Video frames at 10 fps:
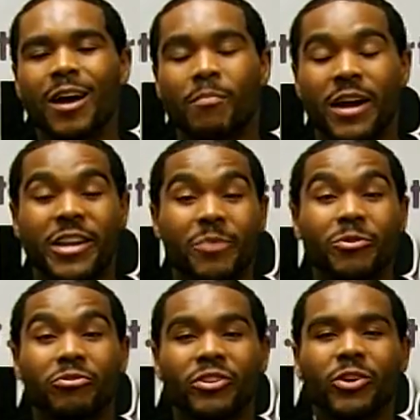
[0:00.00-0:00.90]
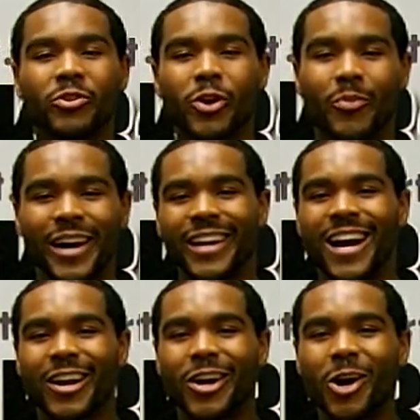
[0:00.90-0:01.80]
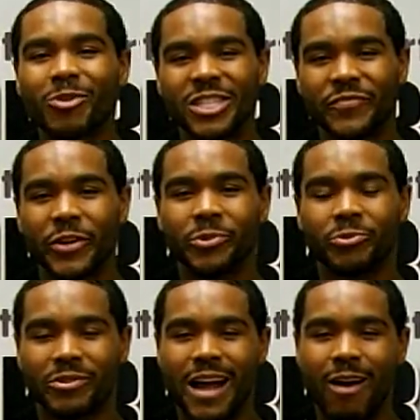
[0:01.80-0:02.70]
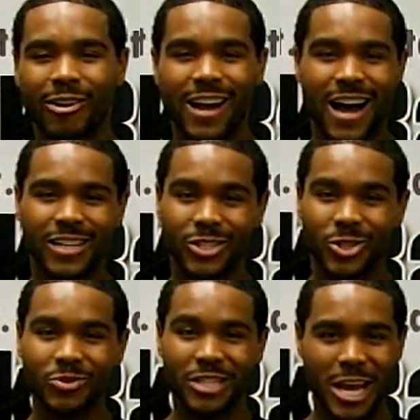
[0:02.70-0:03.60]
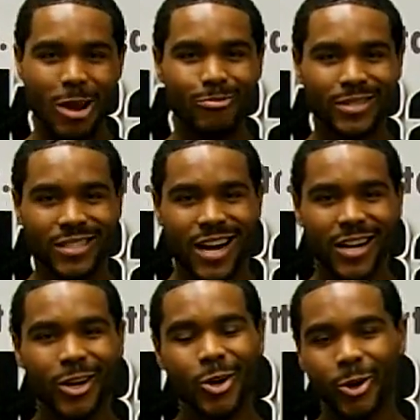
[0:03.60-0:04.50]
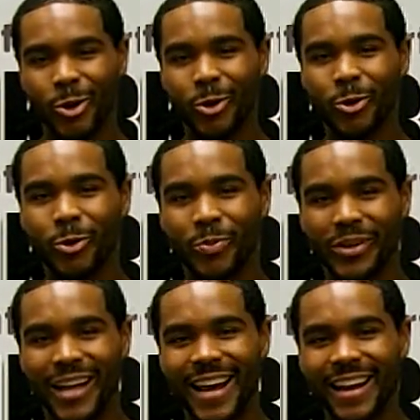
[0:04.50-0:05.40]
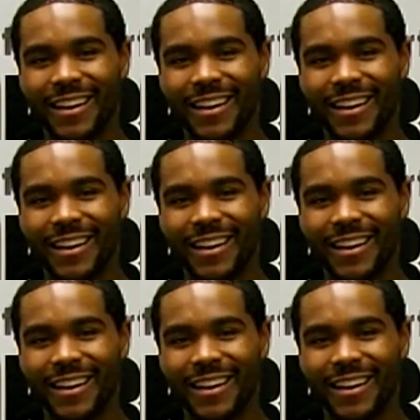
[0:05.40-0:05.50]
My debut single, Nobody Gotta Know, is available now on iTunes, Amazon, Google Play.